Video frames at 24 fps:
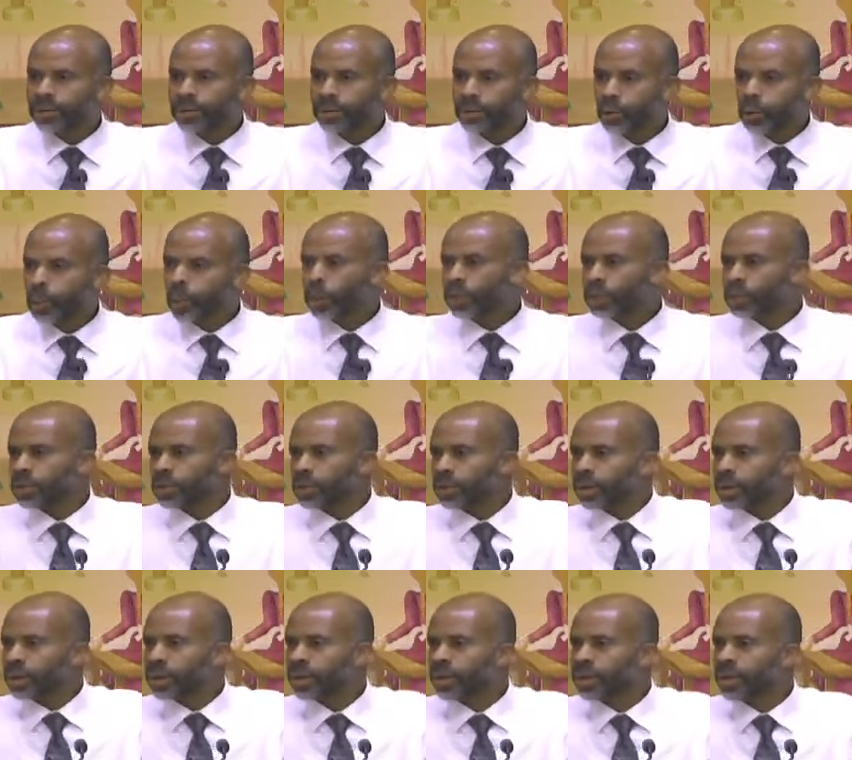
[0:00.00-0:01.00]
It's too
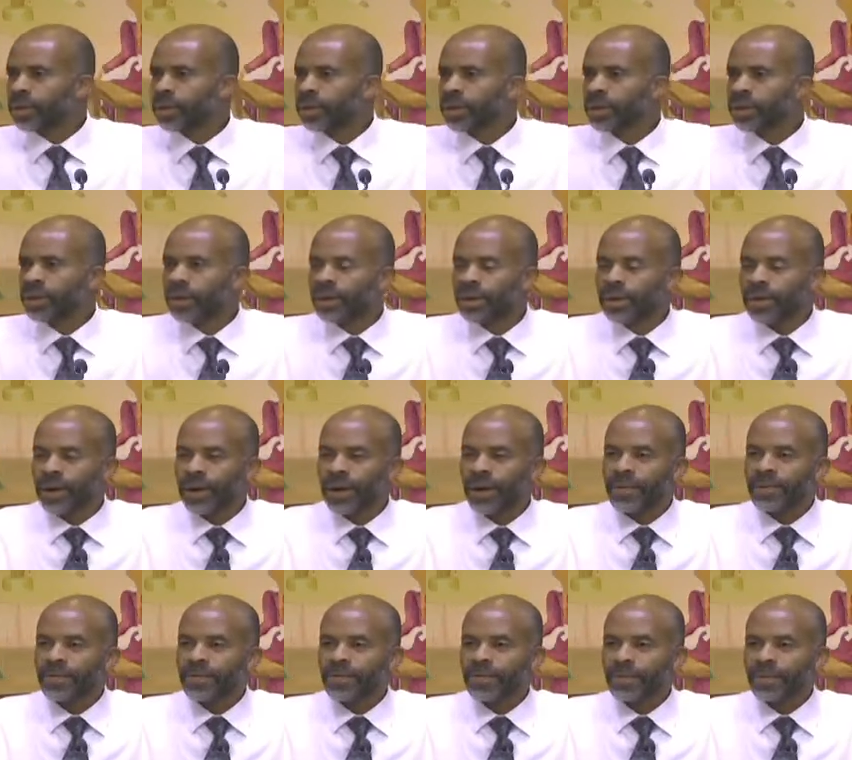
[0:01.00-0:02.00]
busy,
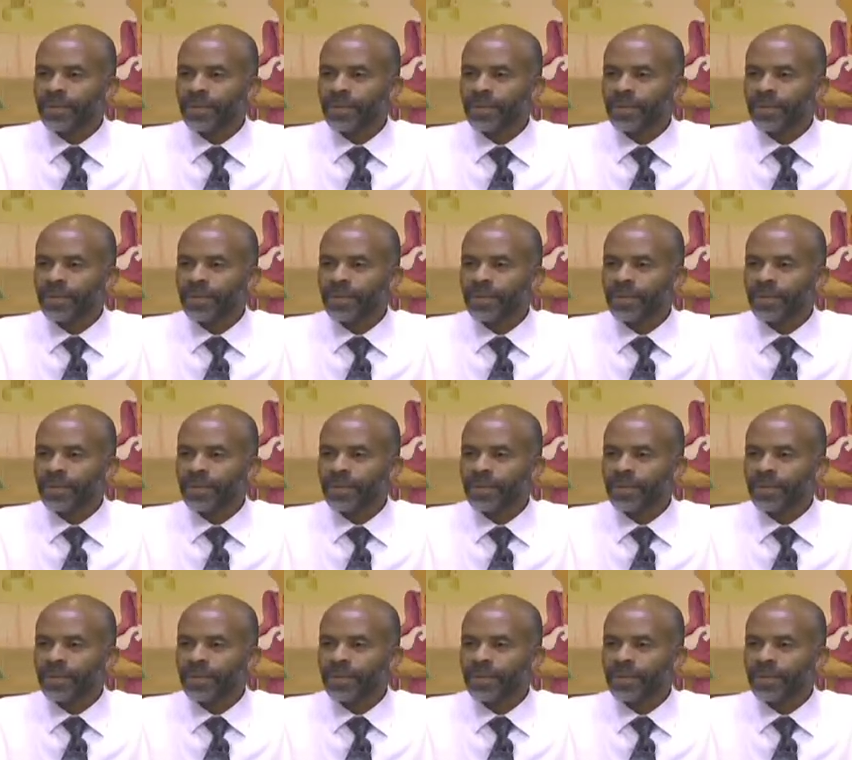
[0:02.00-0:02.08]
right?